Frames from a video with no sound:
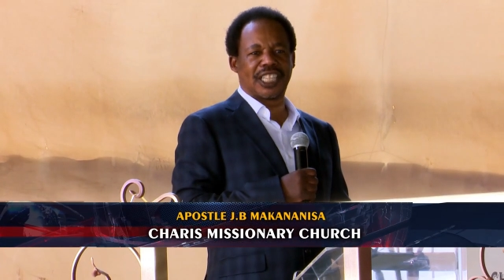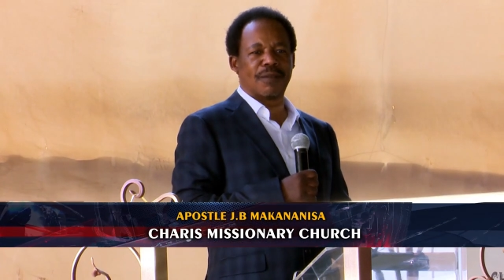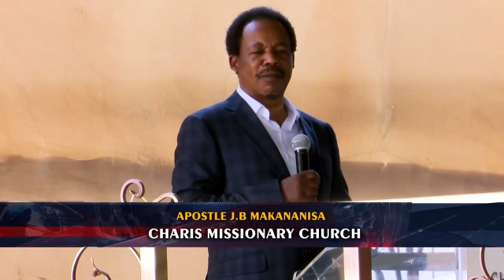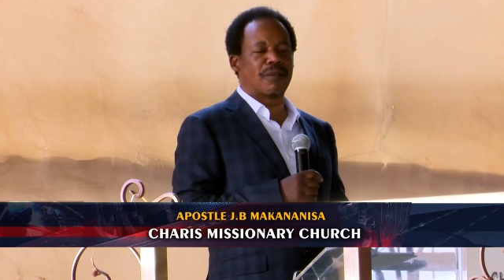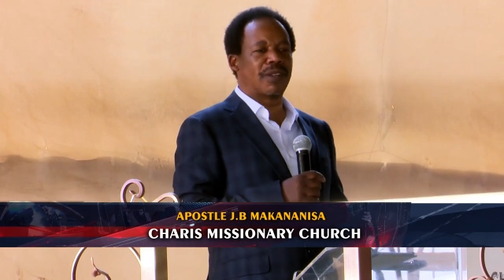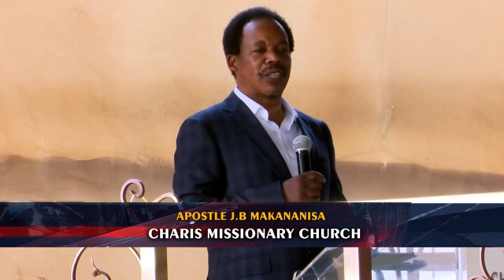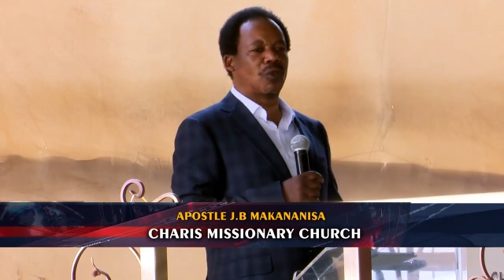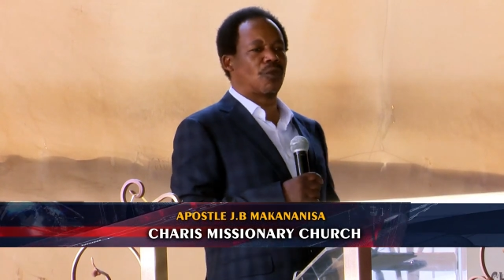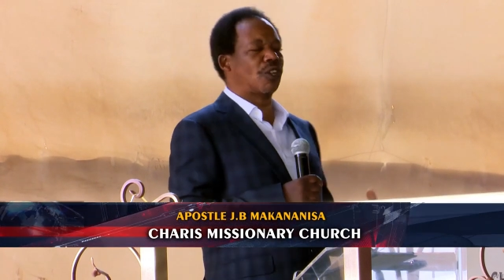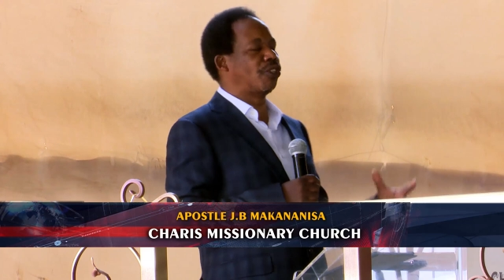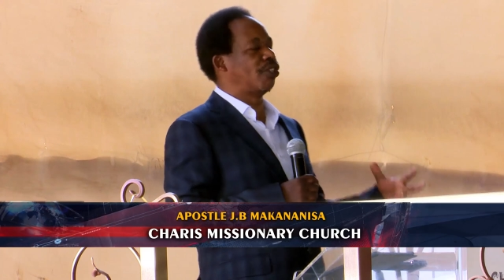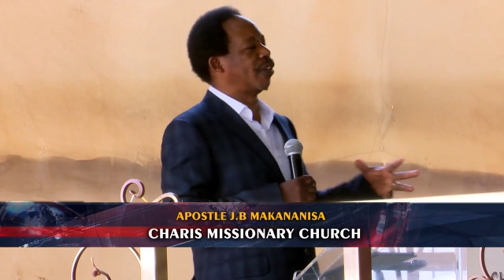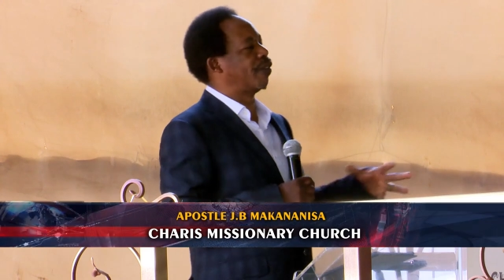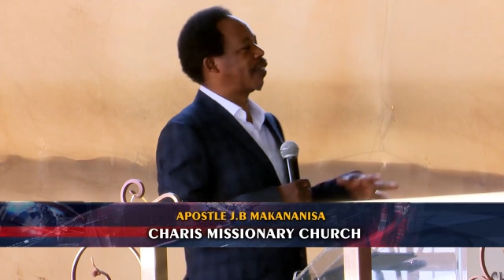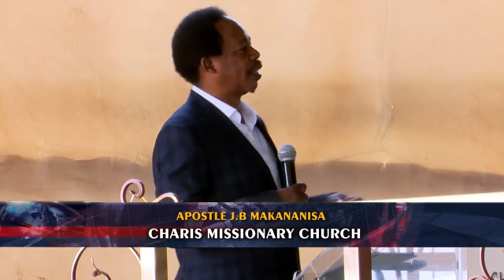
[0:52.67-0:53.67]
The moment when
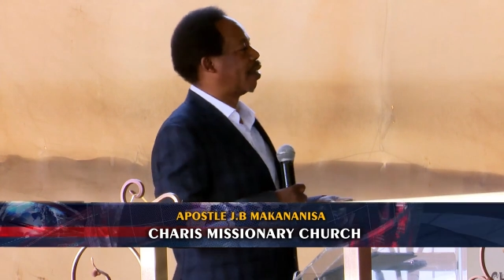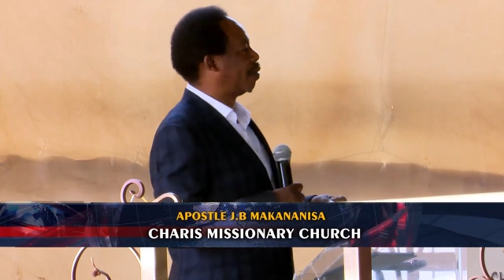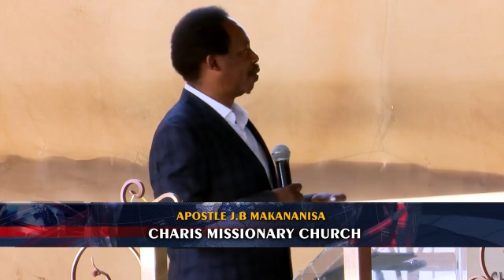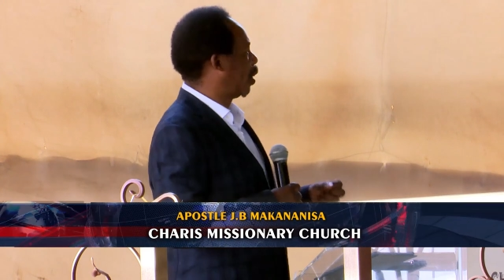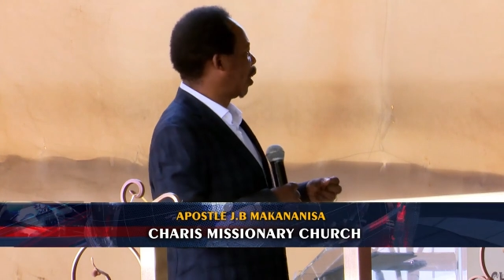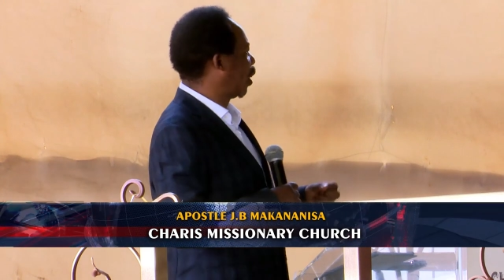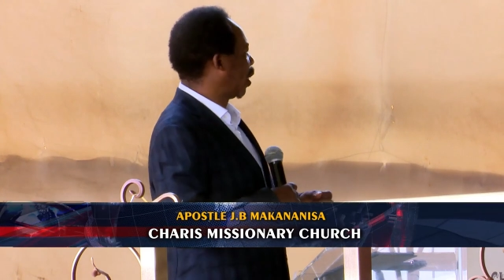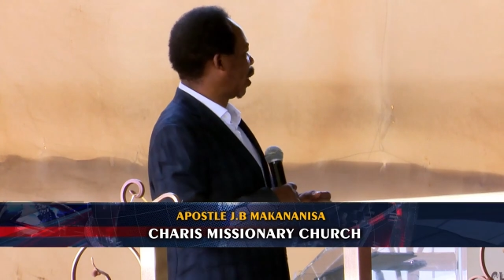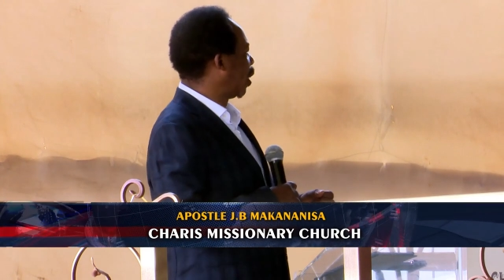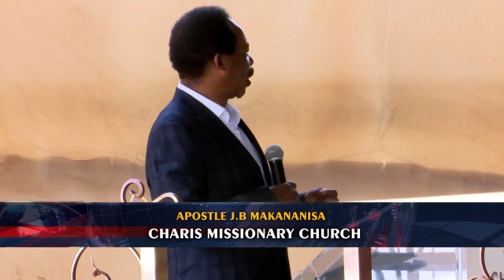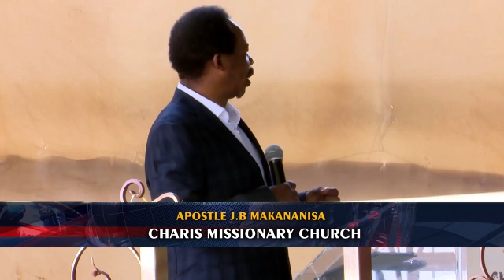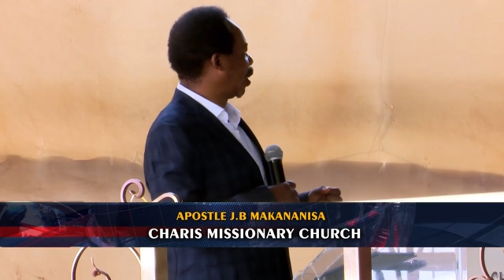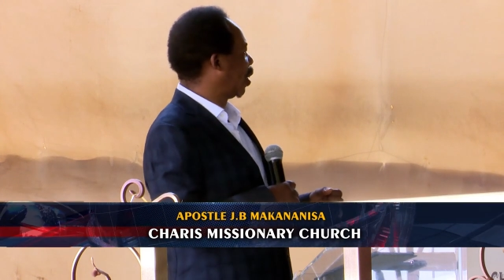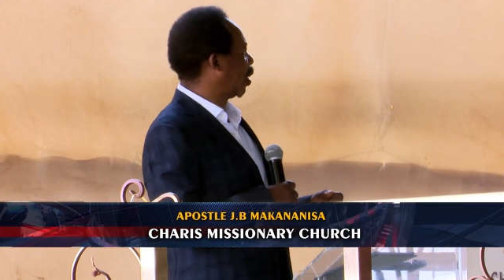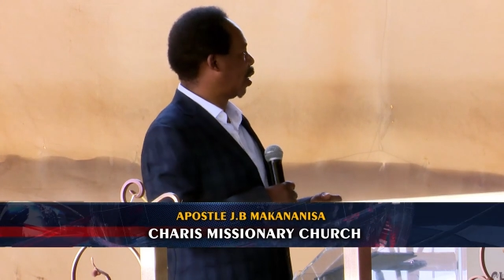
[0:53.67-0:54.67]
you have salvation
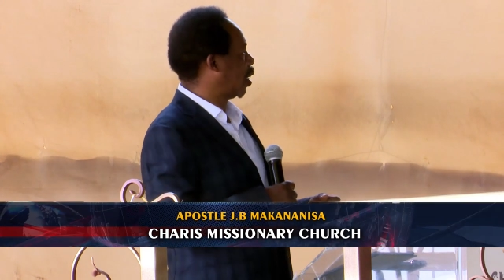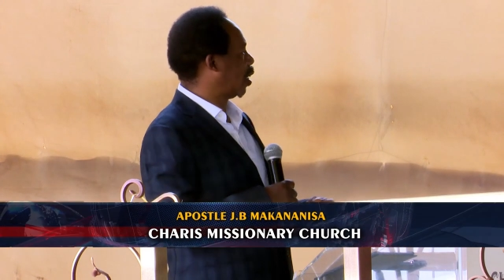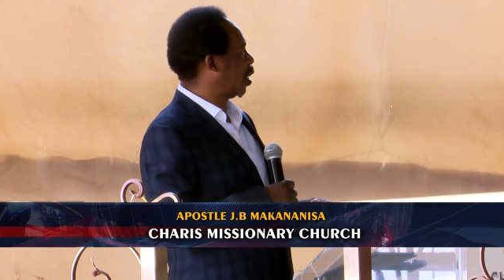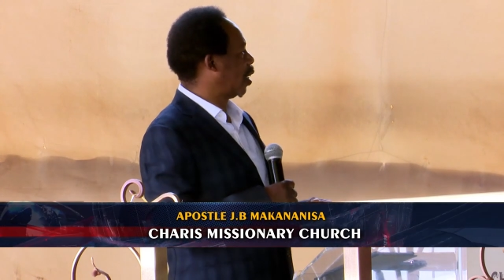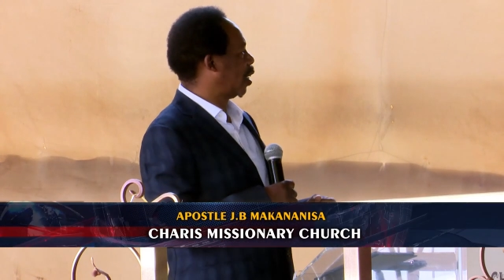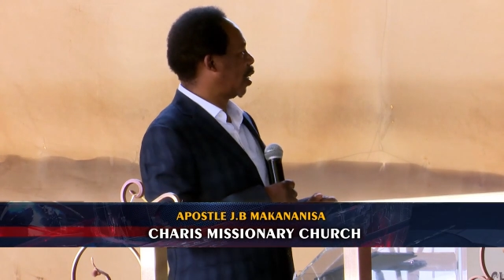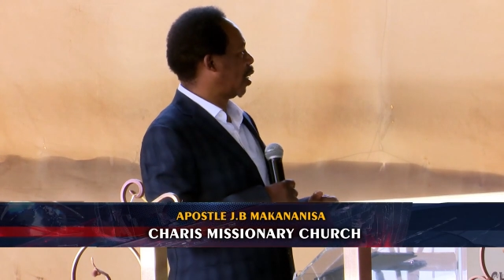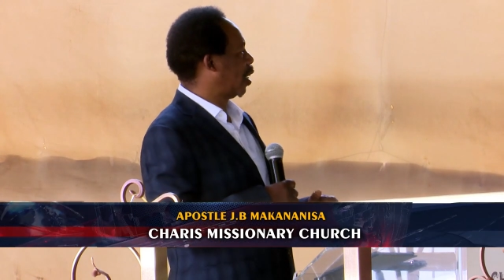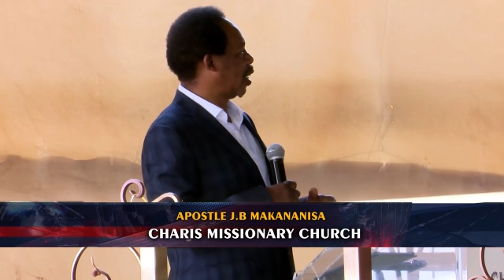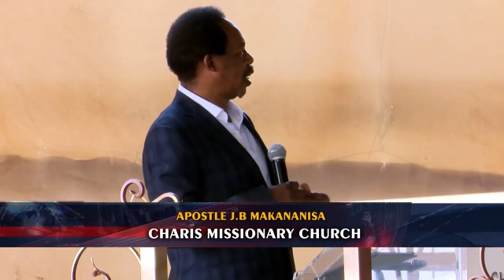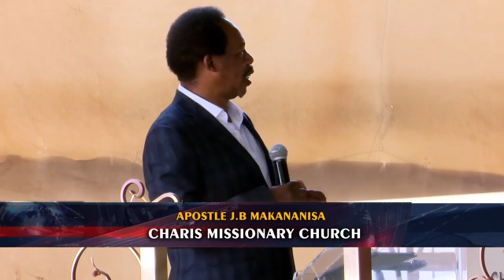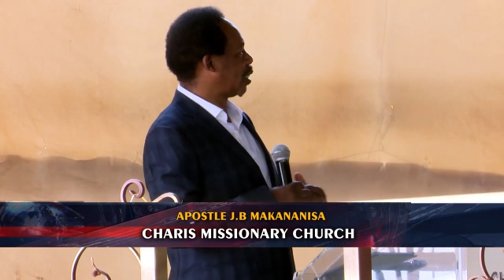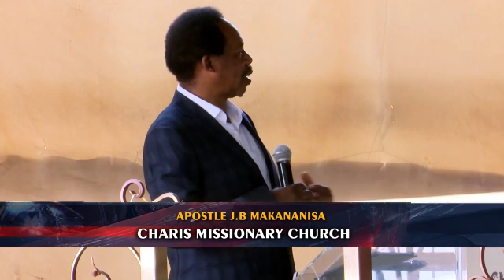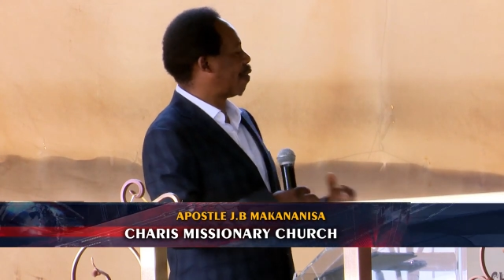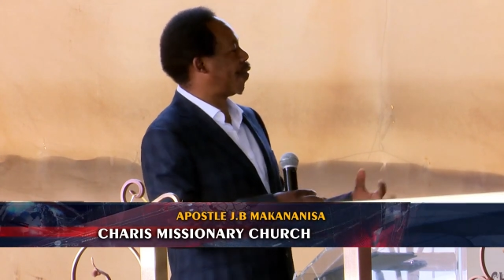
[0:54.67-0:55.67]

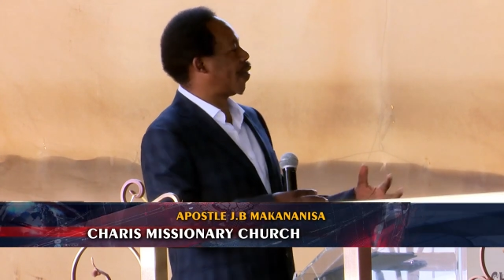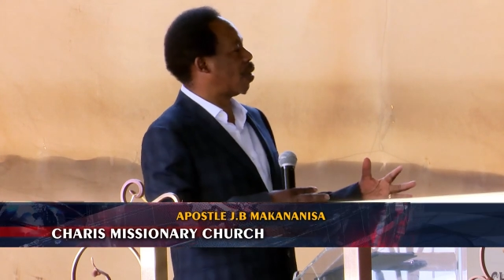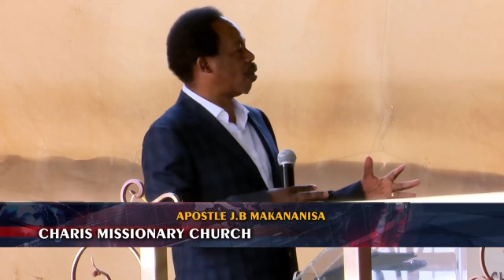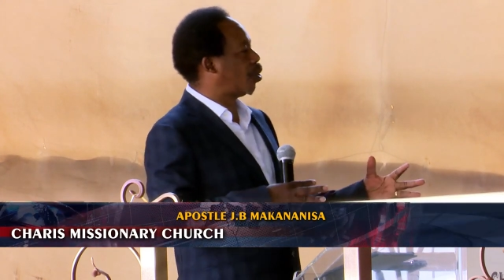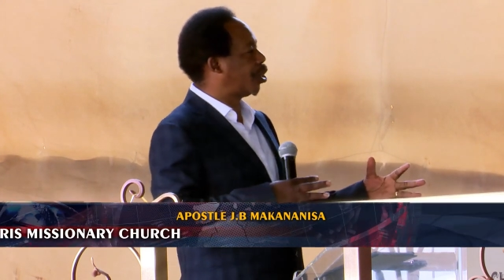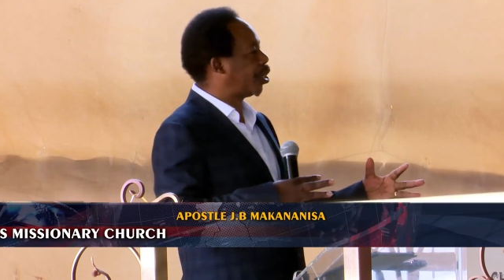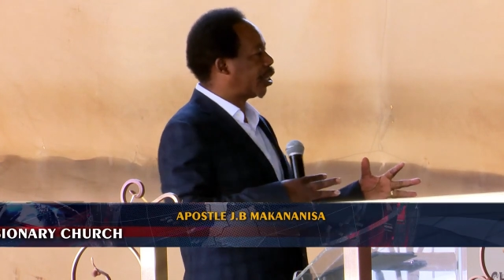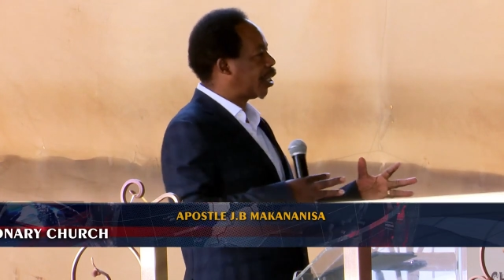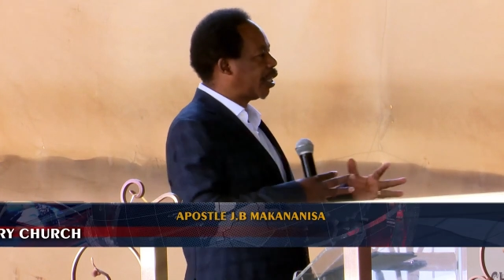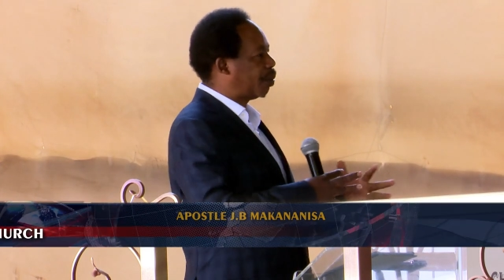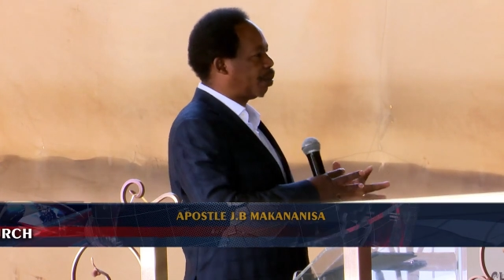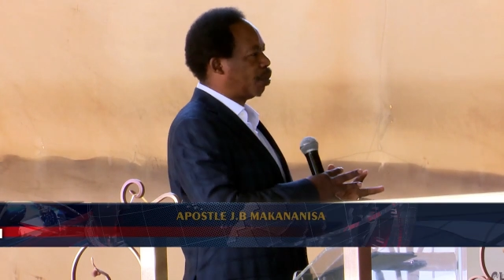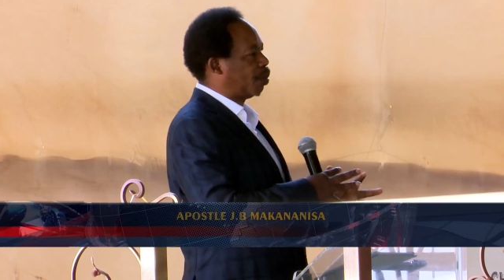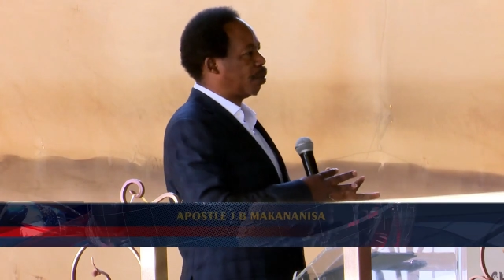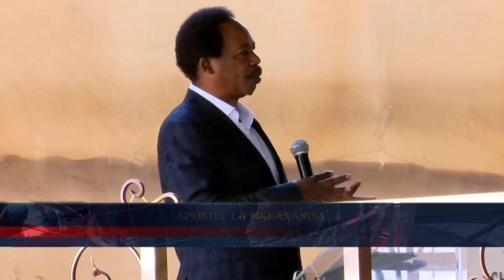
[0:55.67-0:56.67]
is a
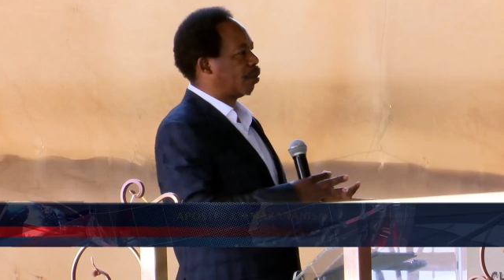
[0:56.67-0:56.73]
fellowship